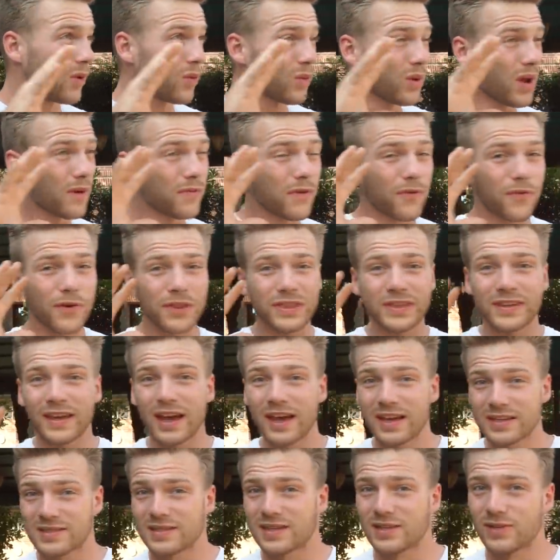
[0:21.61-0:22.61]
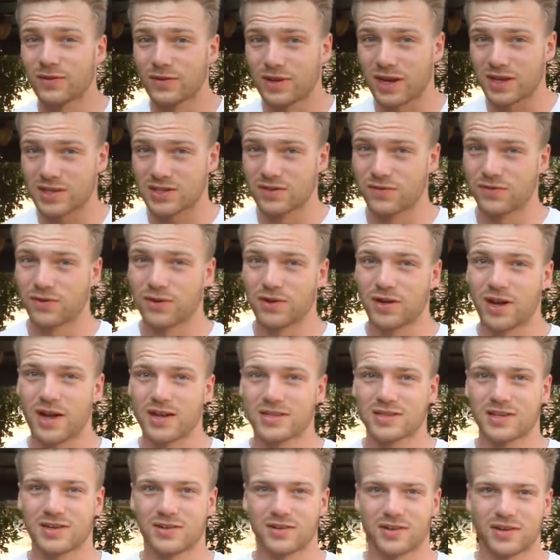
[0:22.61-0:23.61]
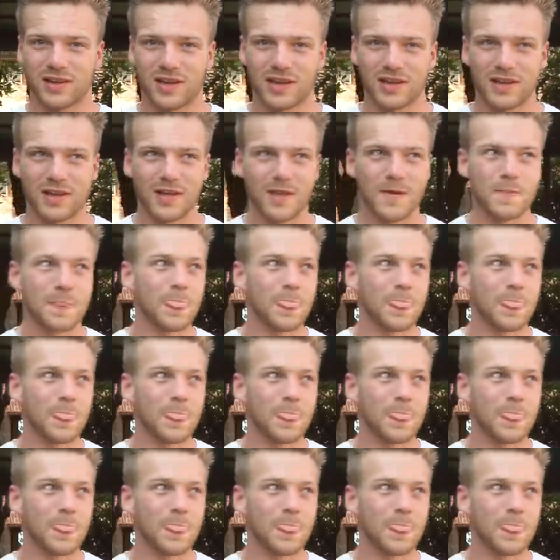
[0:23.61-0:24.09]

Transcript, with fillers: We have a fantastic location for you guys here today.